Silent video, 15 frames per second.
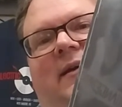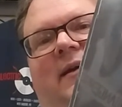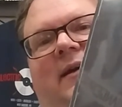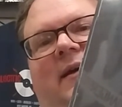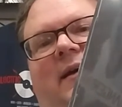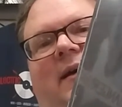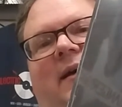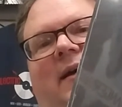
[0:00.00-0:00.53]

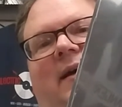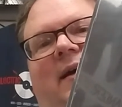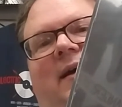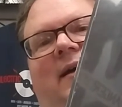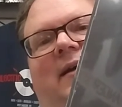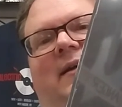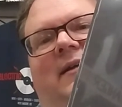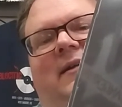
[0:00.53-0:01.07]

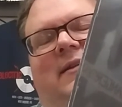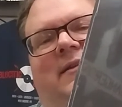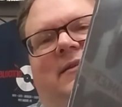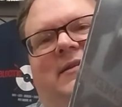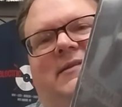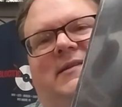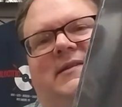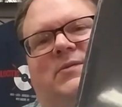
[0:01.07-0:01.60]
Uh,
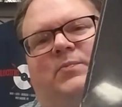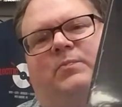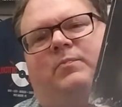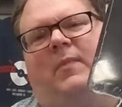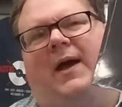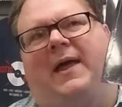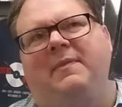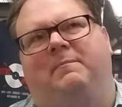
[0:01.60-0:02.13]
this is,
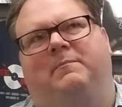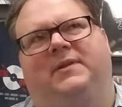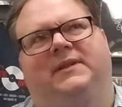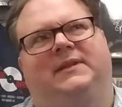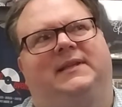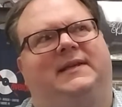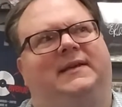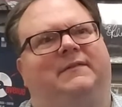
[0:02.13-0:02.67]
I
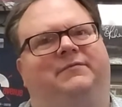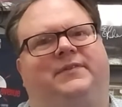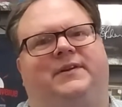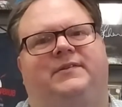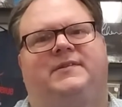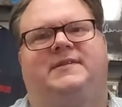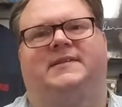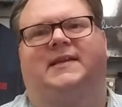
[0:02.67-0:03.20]
believe, their
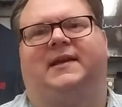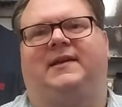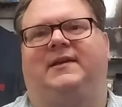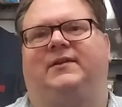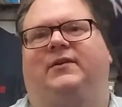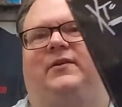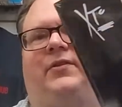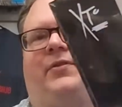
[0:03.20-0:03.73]

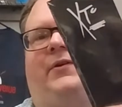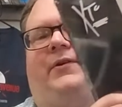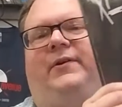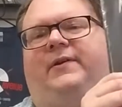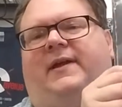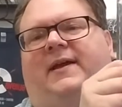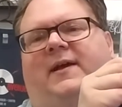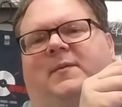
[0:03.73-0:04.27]
second or
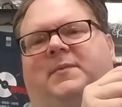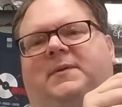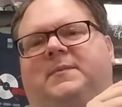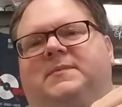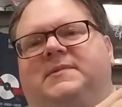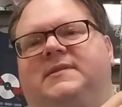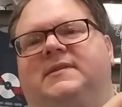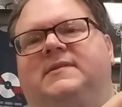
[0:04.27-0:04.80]
third
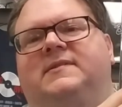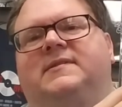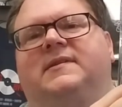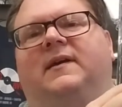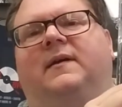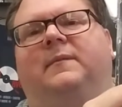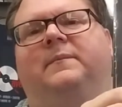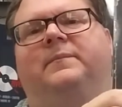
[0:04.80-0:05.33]
album since
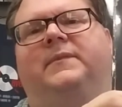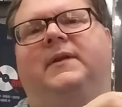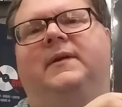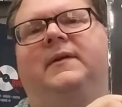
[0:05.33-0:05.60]
um,